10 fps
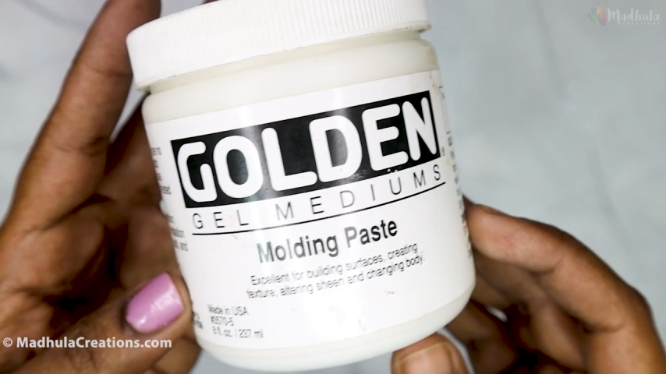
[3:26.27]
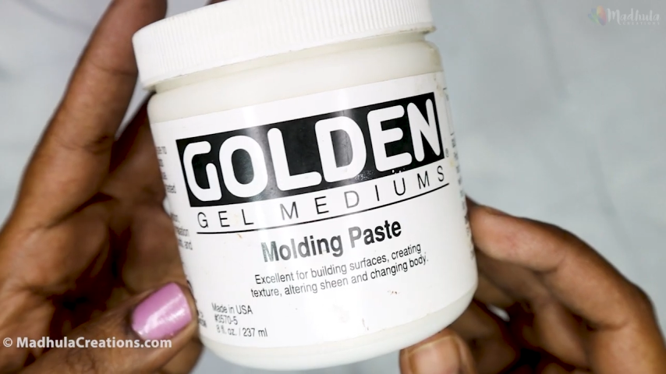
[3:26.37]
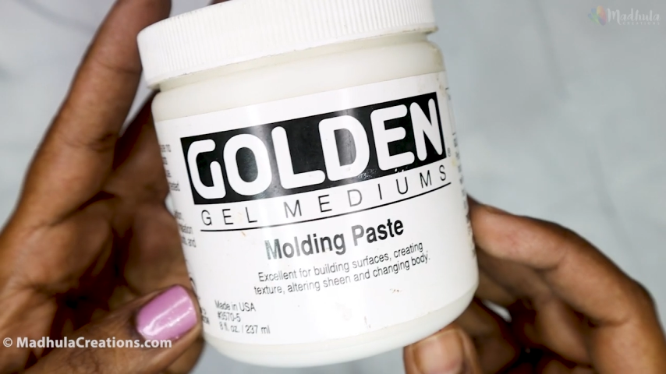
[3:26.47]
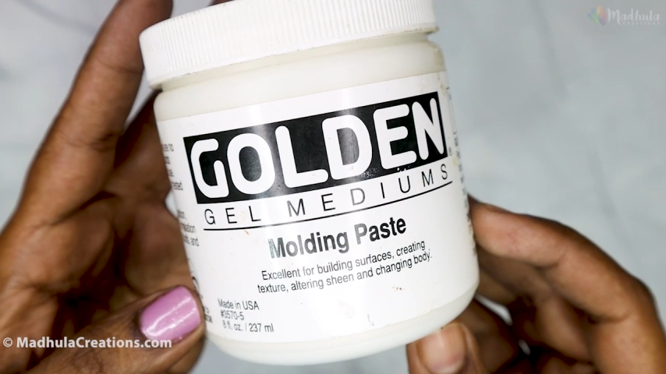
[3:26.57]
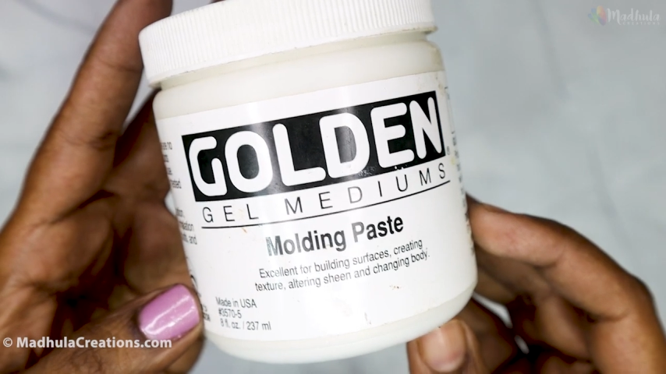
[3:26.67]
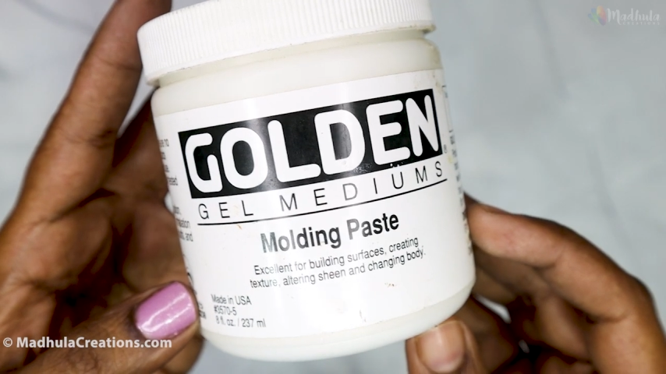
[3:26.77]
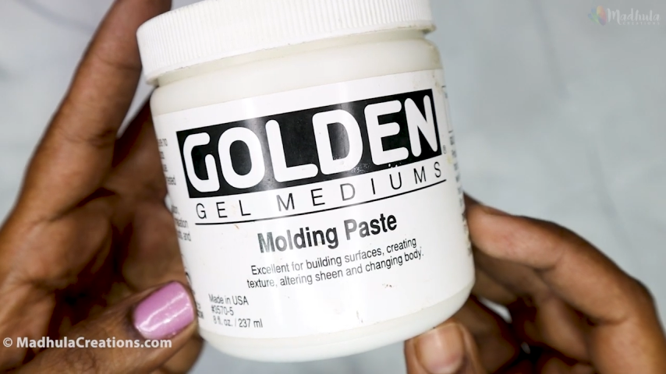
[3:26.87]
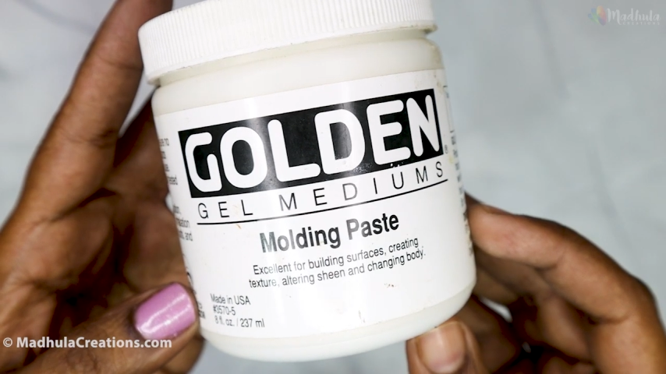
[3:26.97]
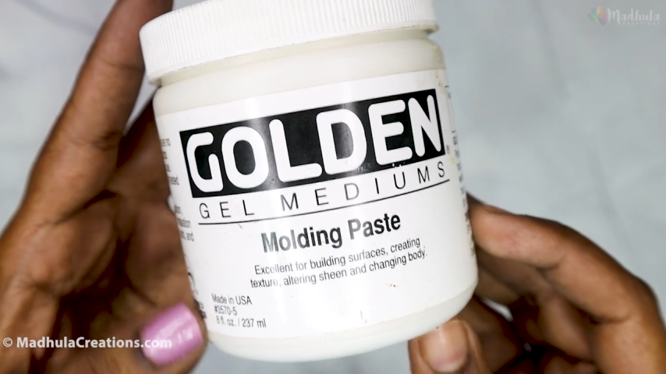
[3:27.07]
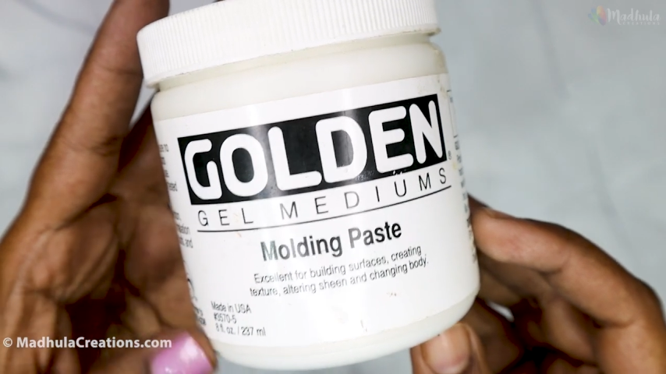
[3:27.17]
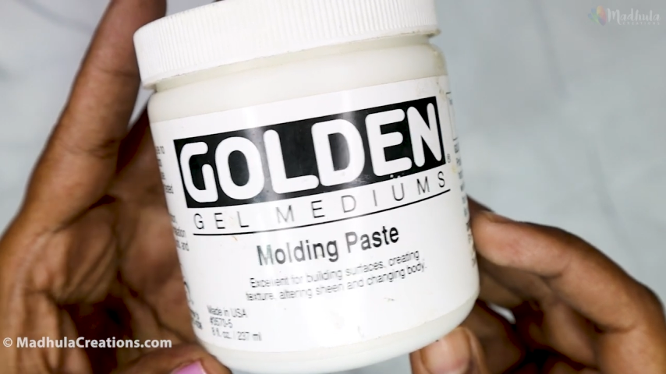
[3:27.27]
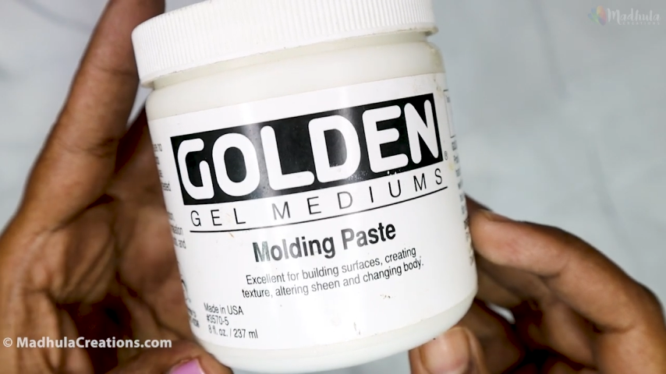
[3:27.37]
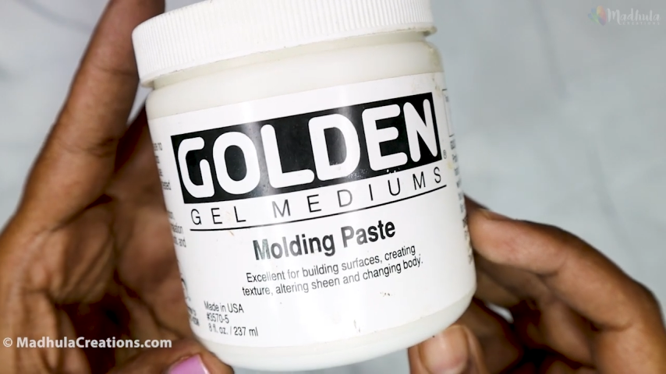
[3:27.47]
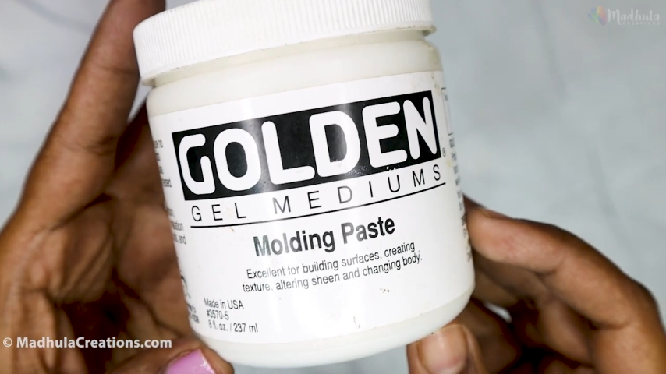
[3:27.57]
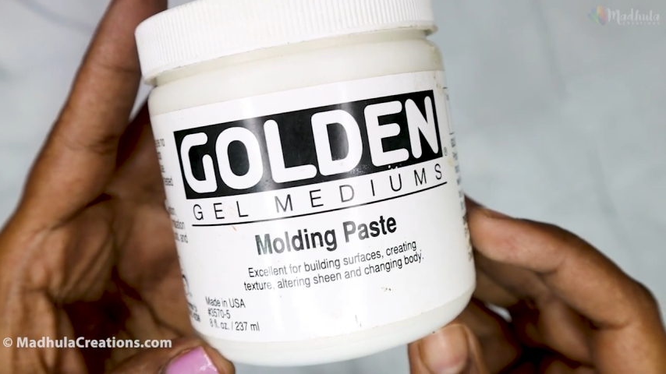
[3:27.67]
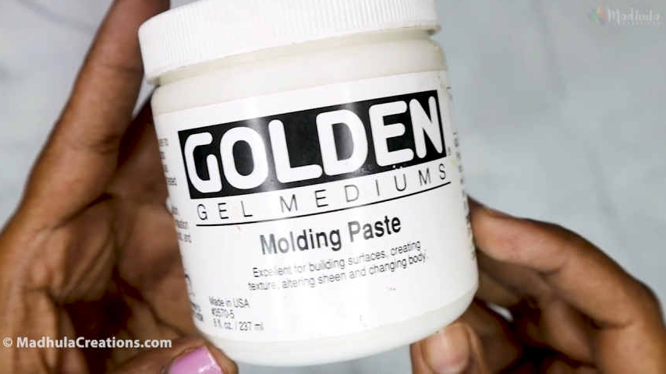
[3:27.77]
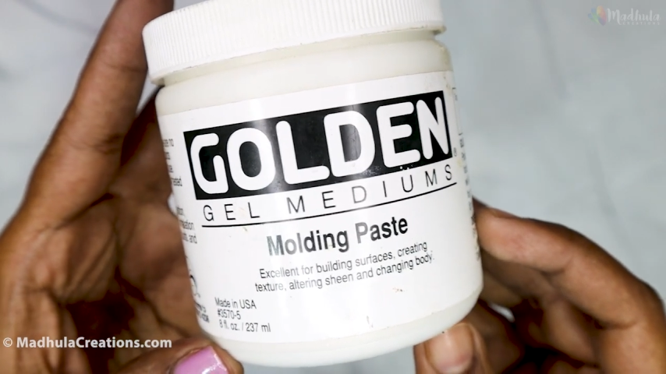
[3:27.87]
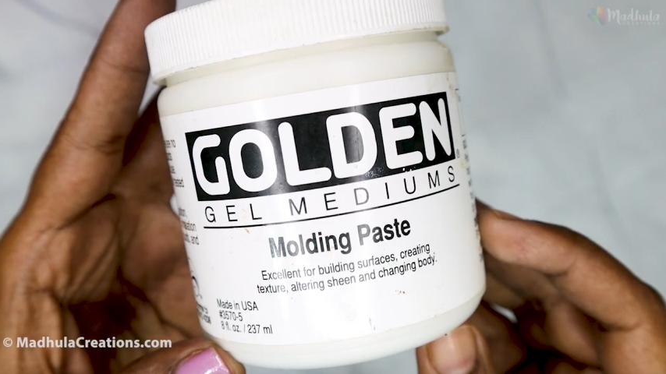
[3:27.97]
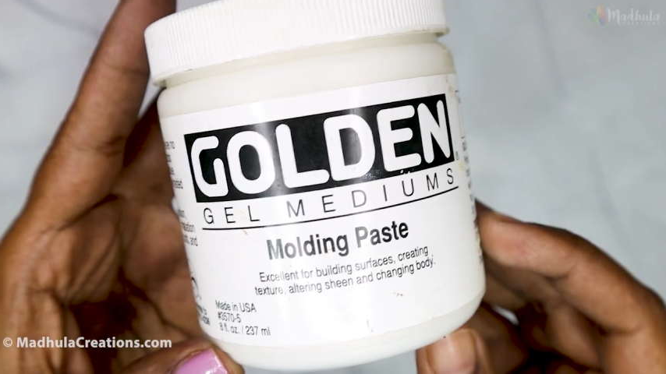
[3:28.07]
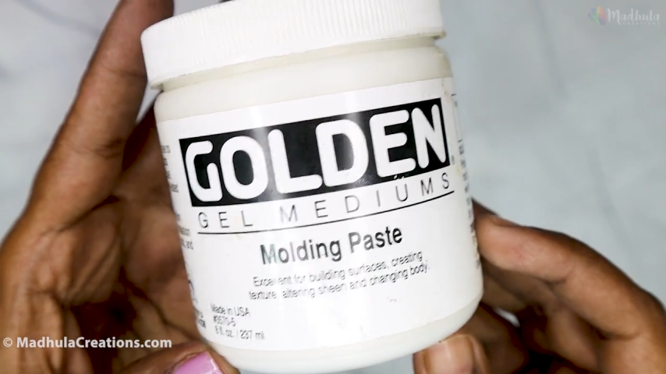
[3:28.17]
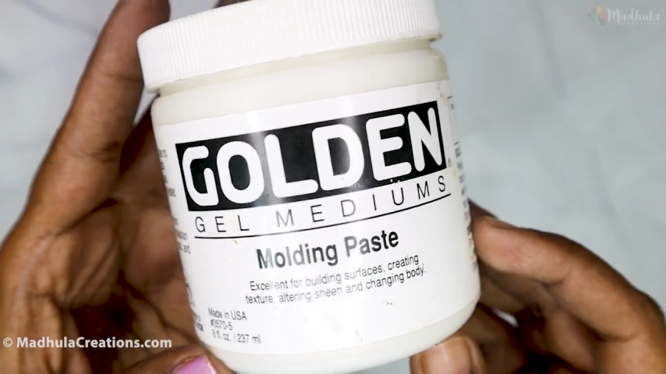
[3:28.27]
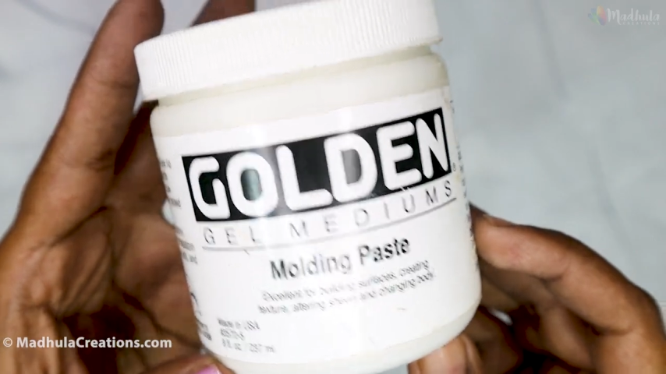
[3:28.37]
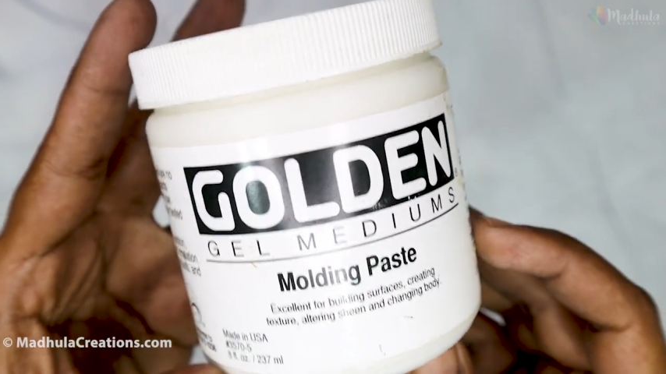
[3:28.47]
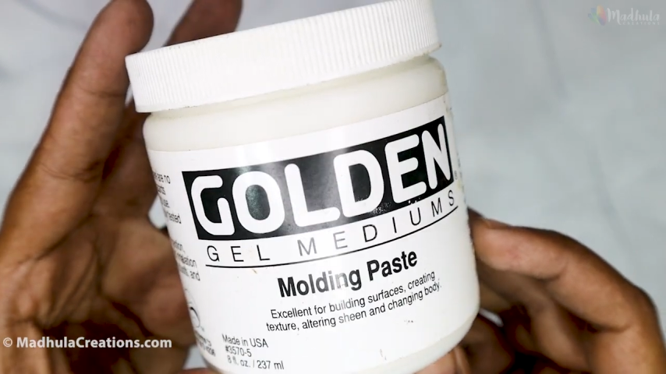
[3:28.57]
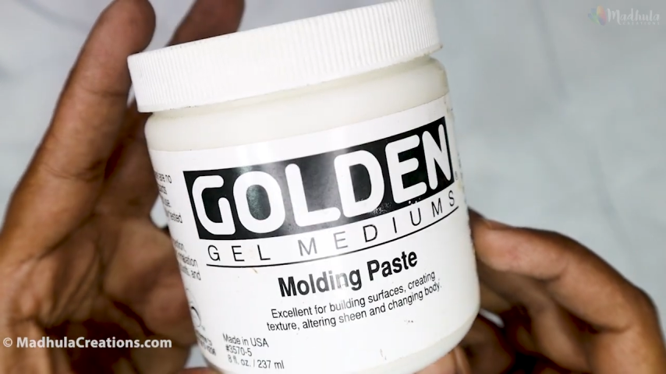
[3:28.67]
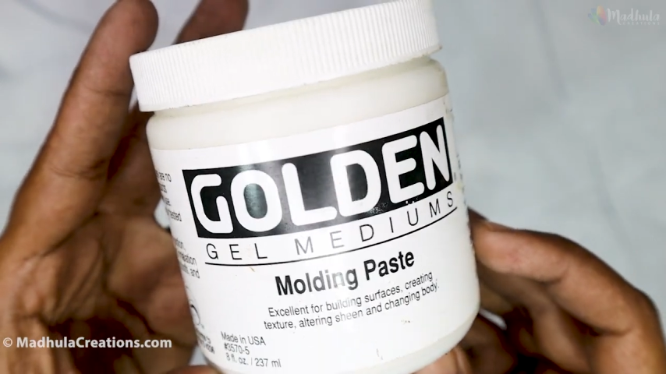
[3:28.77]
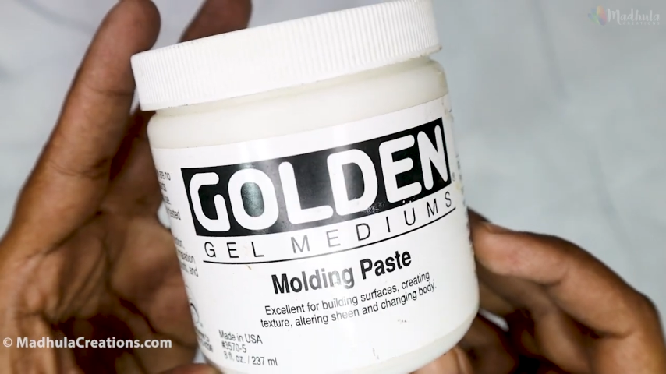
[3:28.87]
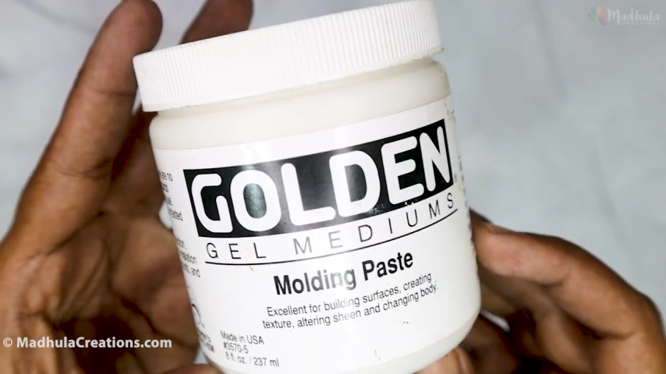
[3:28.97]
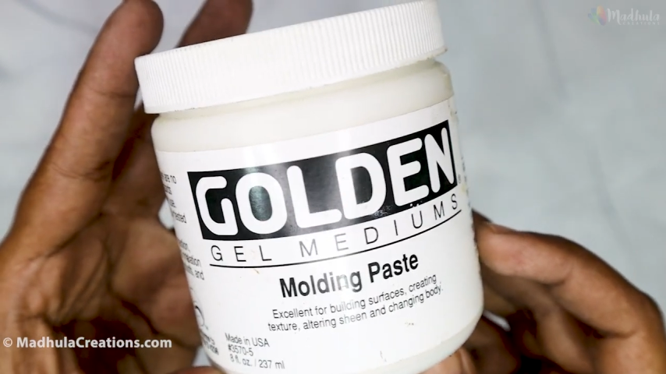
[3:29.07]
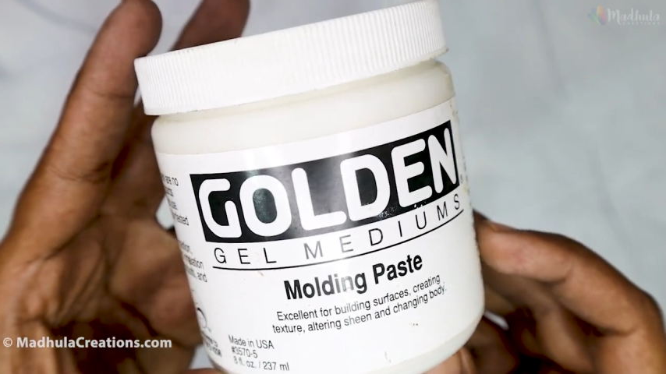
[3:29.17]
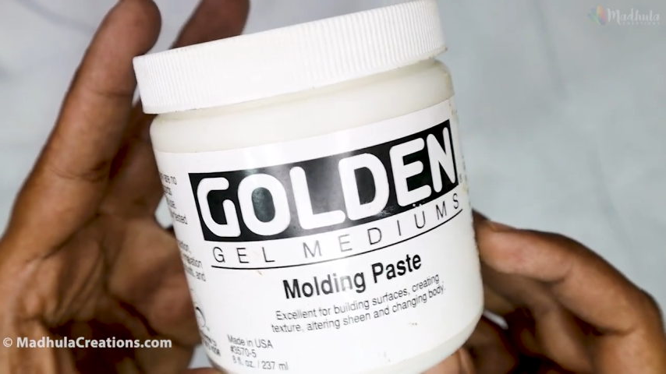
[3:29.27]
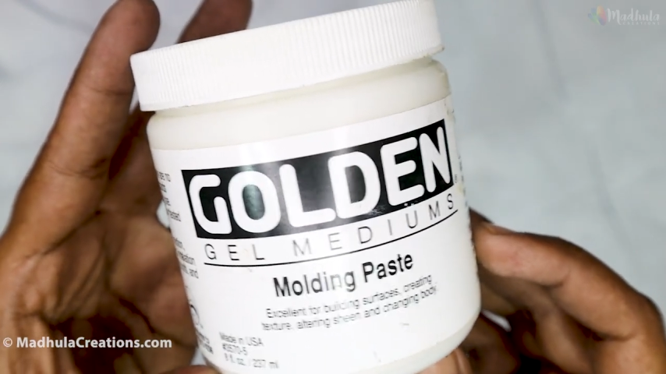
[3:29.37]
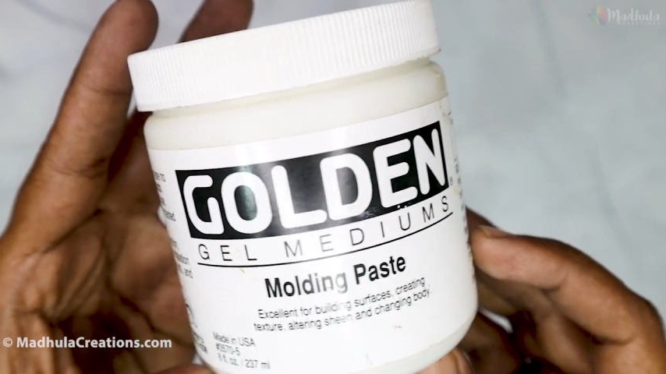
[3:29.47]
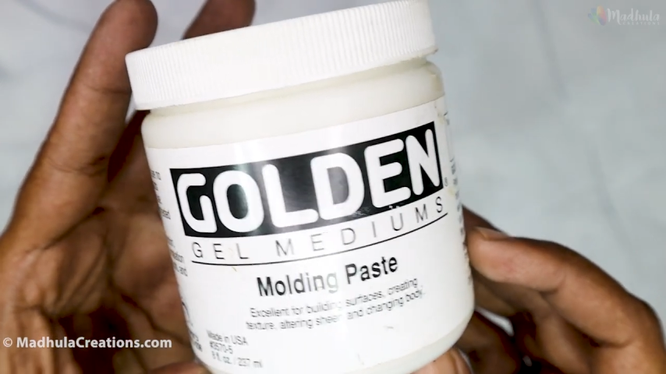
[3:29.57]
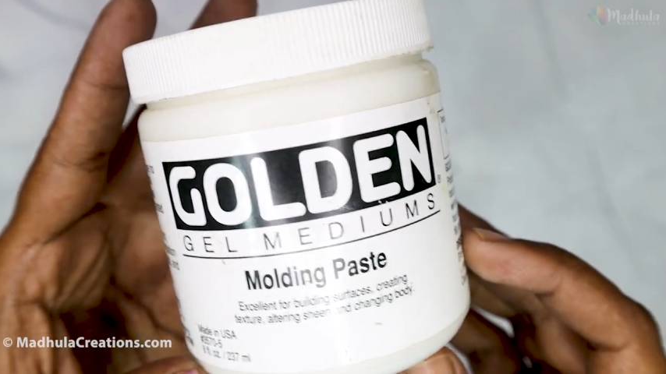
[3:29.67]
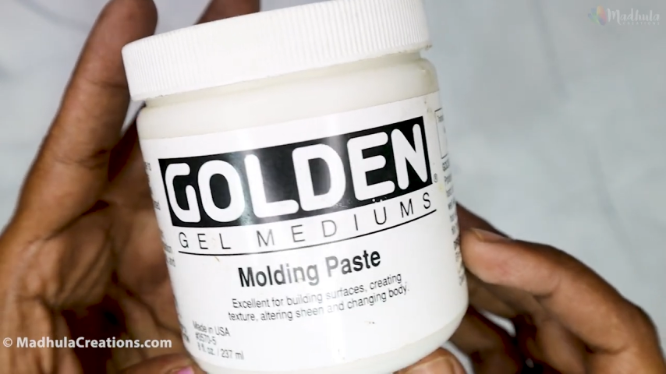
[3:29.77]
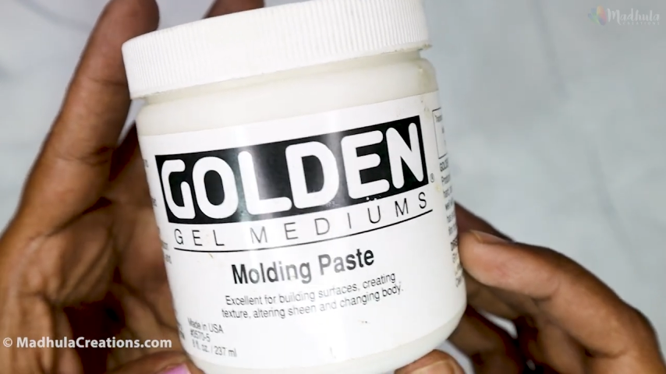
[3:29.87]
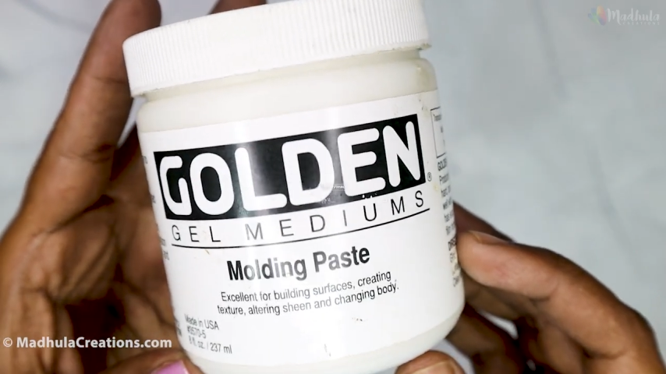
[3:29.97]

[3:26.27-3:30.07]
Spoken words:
[unreadable: no face in view]